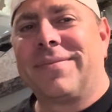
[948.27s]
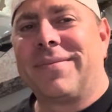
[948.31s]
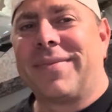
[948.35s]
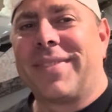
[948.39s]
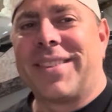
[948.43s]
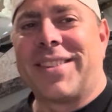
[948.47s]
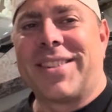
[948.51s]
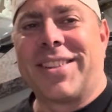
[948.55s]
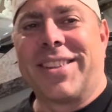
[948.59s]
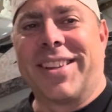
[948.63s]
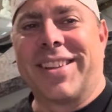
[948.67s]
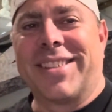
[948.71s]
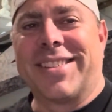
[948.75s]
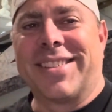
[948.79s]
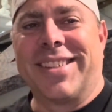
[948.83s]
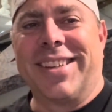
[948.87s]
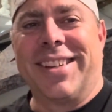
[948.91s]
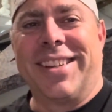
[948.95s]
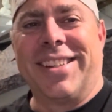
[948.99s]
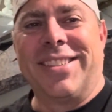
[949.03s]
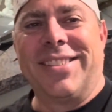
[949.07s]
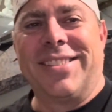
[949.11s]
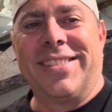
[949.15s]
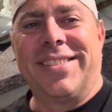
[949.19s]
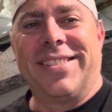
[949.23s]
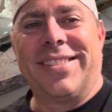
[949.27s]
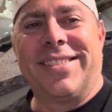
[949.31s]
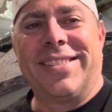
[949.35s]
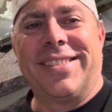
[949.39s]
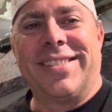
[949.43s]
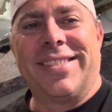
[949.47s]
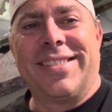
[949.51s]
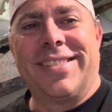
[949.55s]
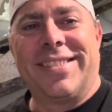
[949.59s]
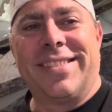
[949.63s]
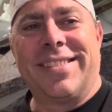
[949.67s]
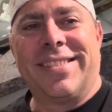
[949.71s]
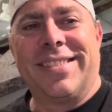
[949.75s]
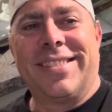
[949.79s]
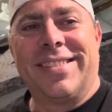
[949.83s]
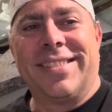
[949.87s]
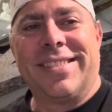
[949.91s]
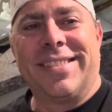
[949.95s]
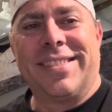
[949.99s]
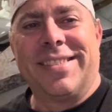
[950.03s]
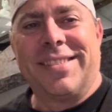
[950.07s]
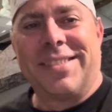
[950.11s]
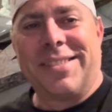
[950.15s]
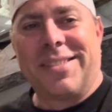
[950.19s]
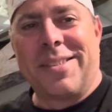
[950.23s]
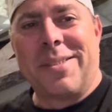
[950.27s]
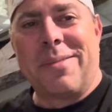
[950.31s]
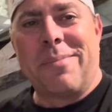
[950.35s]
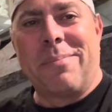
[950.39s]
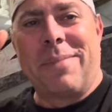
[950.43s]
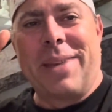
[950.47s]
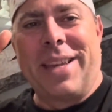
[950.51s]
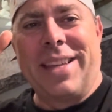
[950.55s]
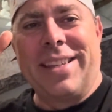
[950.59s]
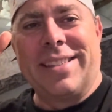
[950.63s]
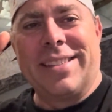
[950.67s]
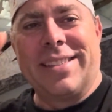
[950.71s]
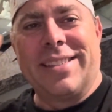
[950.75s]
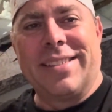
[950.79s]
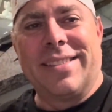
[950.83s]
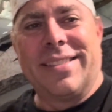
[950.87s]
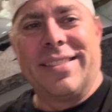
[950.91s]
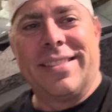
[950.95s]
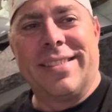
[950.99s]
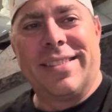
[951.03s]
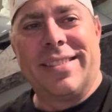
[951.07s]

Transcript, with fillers: She looks good. Peace.